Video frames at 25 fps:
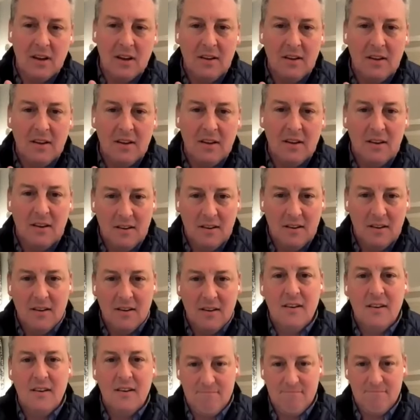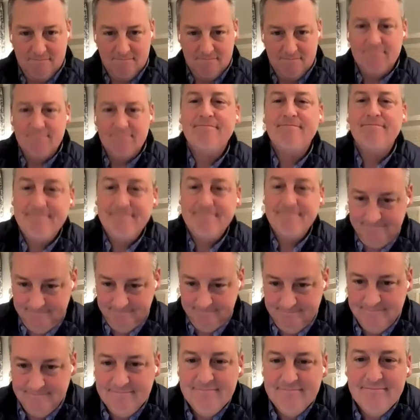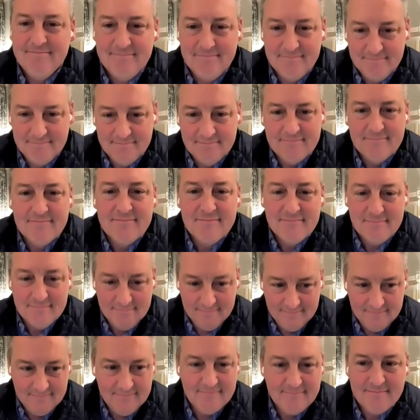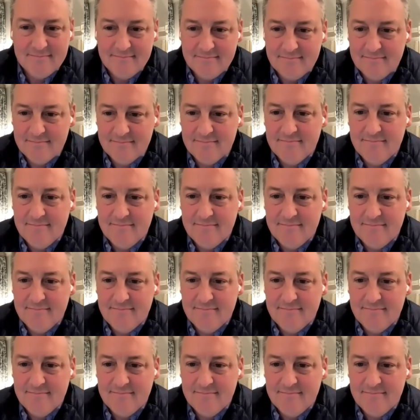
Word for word: has one in like Christmas or whatever. It's mm. amazing.